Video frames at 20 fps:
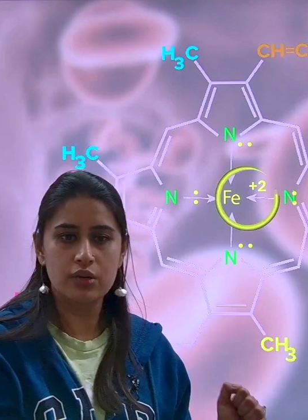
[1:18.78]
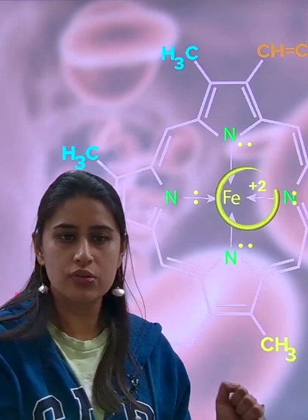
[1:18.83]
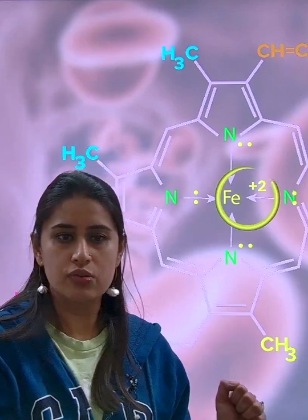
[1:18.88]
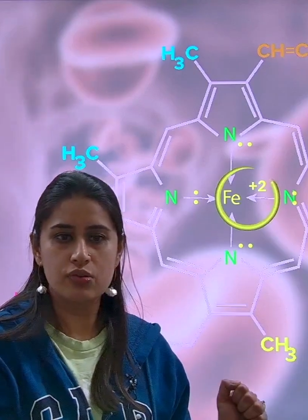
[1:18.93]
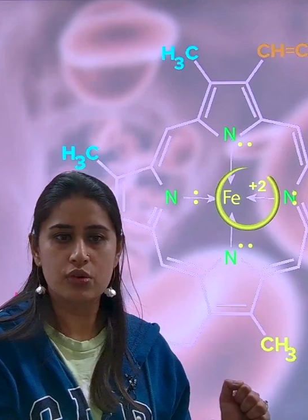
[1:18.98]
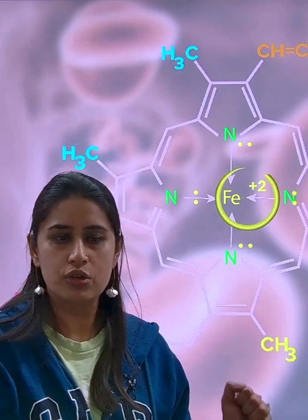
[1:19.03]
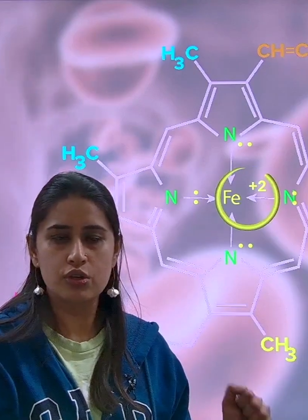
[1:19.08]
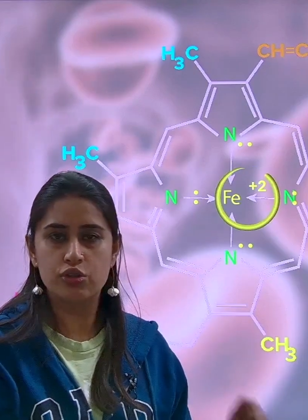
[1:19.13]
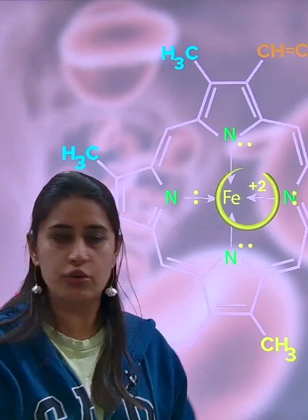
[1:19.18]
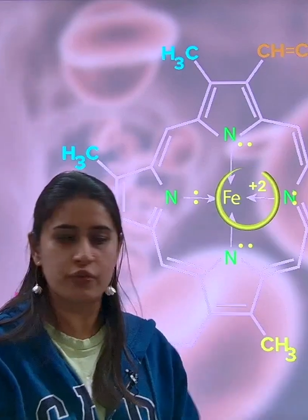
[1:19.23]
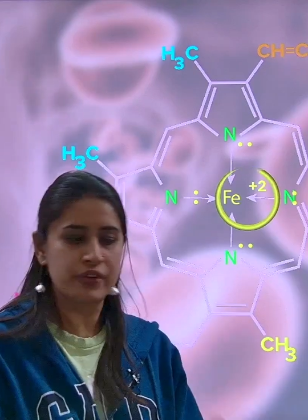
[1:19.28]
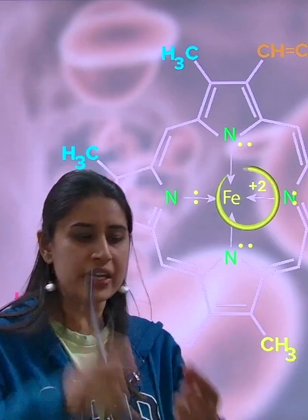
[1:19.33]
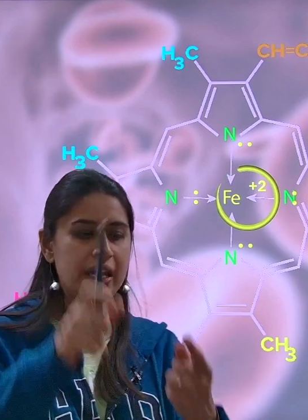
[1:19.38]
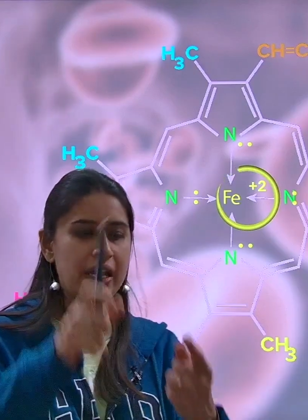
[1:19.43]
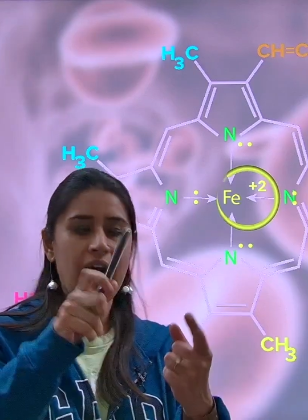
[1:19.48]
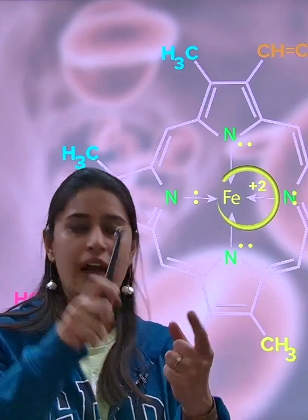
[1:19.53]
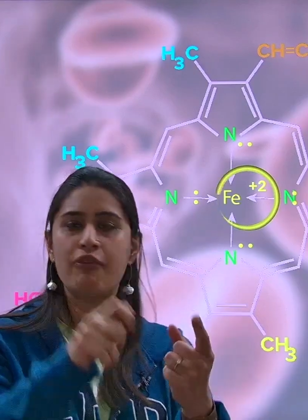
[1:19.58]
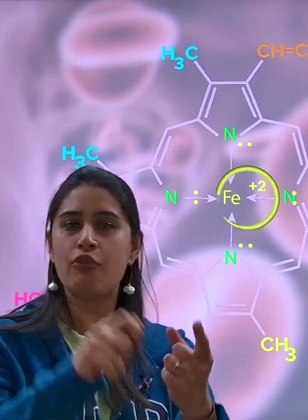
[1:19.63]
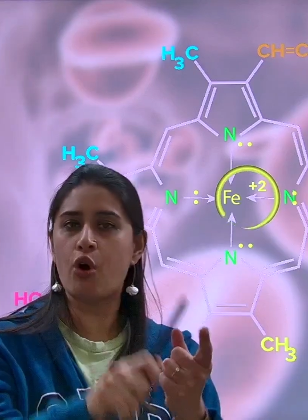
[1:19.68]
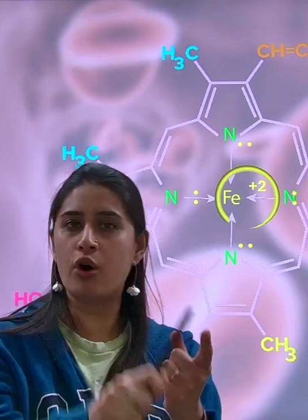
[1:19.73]
So we
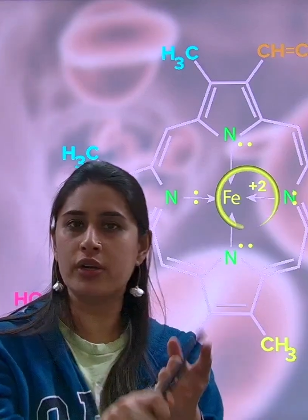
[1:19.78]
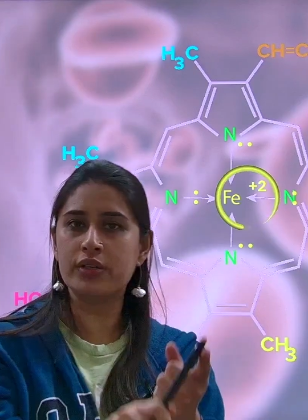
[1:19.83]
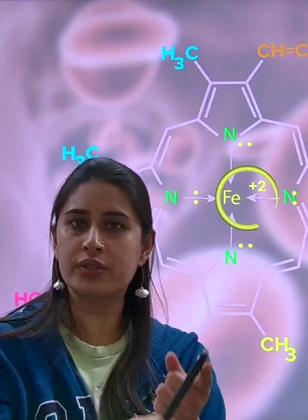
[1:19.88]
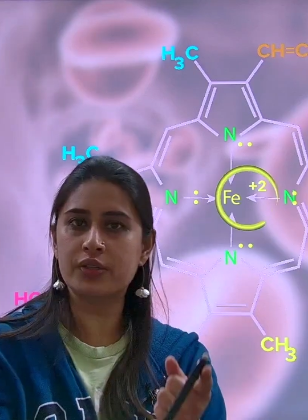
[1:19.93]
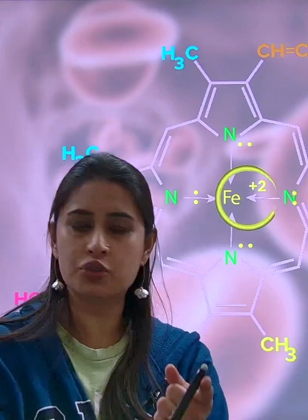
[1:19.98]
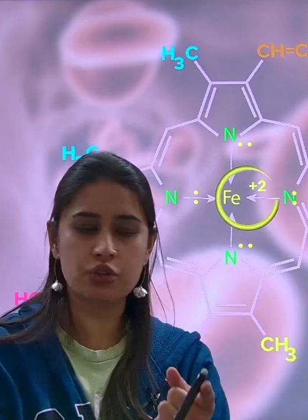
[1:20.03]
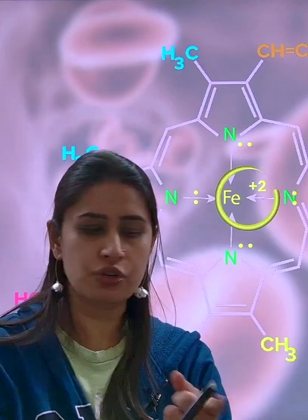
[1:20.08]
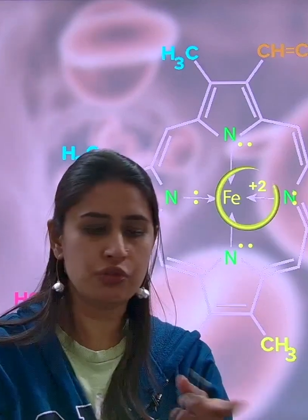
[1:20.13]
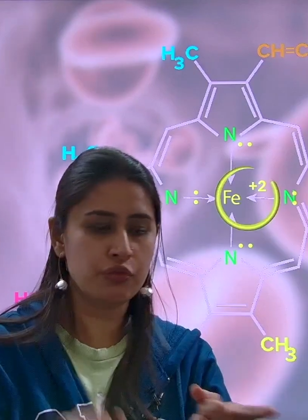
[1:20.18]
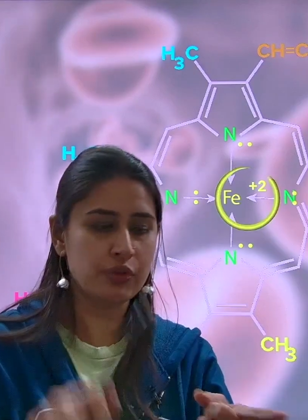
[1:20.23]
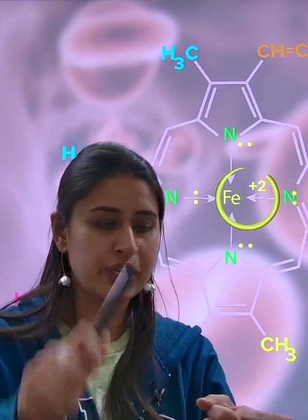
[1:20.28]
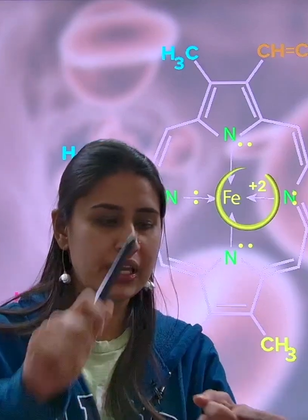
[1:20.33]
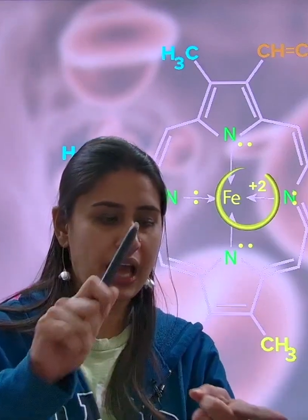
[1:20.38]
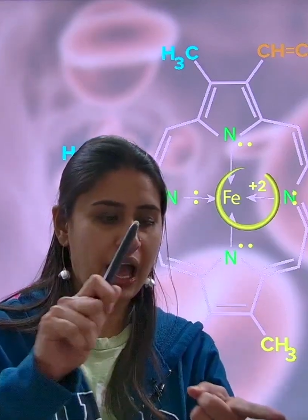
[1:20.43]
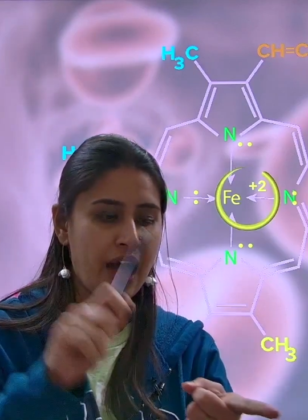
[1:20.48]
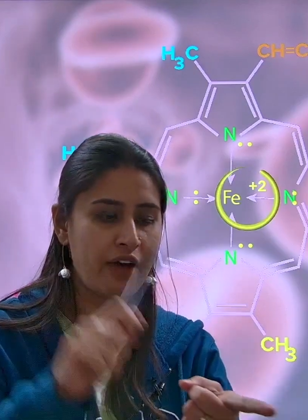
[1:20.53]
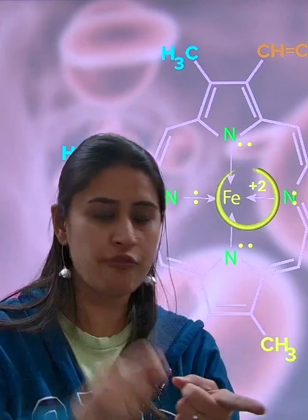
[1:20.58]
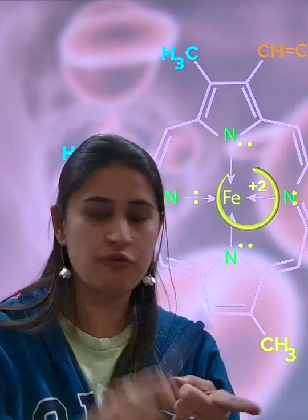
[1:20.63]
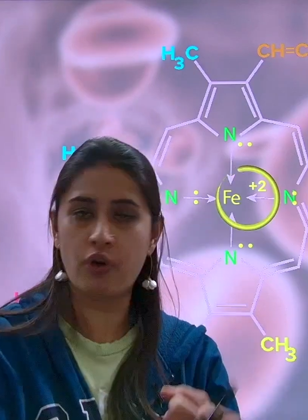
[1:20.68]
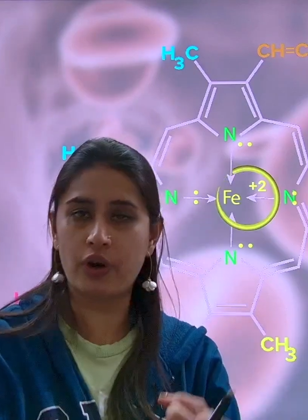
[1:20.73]
have oxygen, we
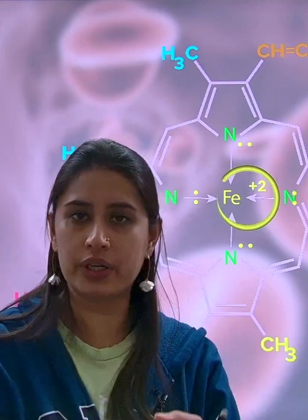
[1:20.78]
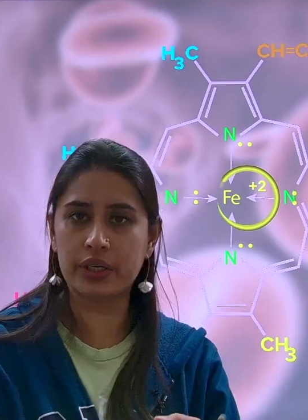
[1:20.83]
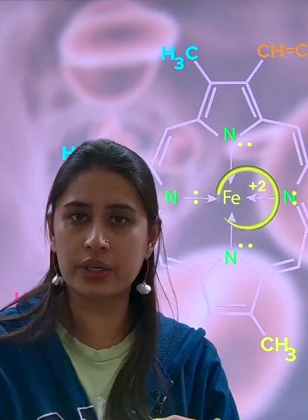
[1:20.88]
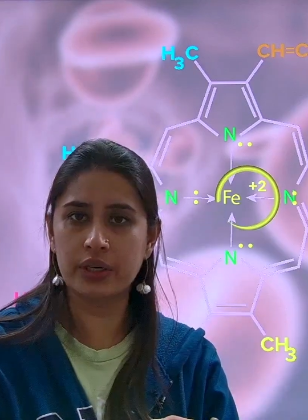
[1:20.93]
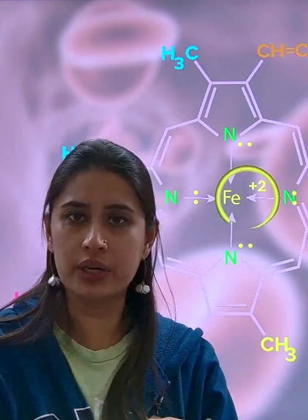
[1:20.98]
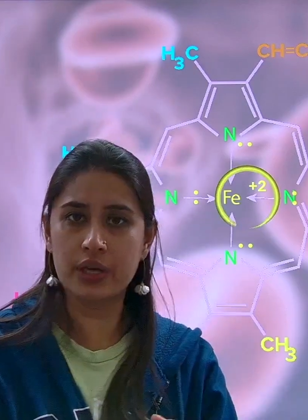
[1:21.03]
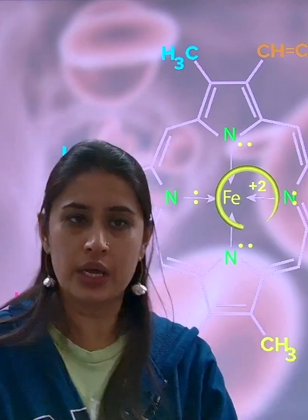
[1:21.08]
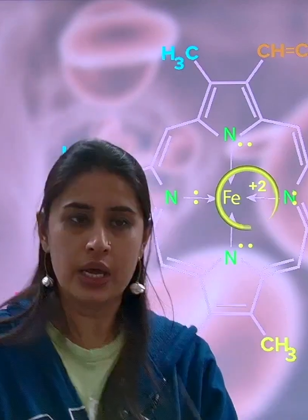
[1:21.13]
have water.